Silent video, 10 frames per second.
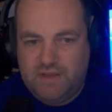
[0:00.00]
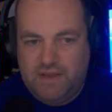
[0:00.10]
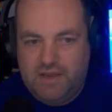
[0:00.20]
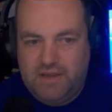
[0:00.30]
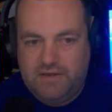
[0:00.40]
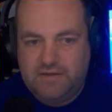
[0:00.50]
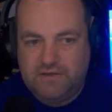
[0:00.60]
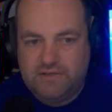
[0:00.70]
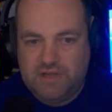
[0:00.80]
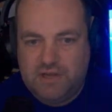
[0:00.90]
And
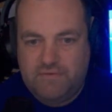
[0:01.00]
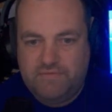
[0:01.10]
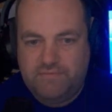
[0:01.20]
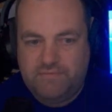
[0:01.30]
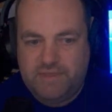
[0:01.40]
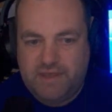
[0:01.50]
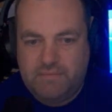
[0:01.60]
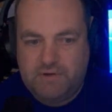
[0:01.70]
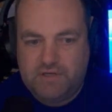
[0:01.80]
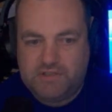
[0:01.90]
there's not that
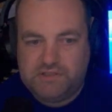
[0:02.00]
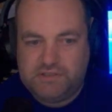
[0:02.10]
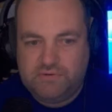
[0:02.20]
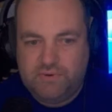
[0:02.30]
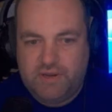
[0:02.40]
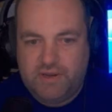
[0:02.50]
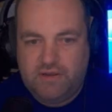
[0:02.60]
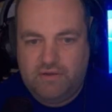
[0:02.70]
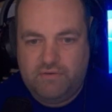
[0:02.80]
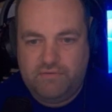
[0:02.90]
much in the way
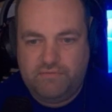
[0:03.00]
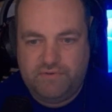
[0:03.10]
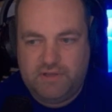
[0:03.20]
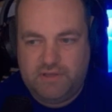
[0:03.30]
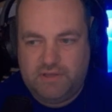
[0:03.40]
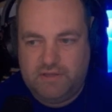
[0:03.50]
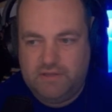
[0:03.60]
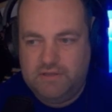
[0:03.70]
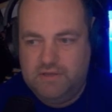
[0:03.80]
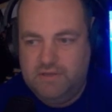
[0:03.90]
of
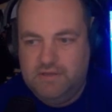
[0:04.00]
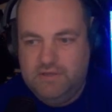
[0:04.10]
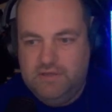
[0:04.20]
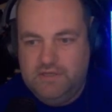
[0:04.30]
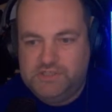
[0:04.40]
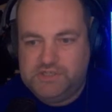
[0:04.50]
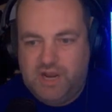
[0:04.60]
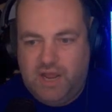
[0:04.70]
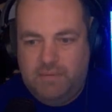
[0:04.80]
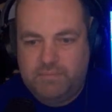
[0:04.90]

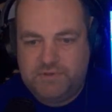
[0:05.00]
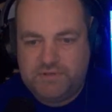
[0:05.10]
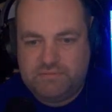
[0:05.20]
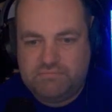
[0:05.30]
shops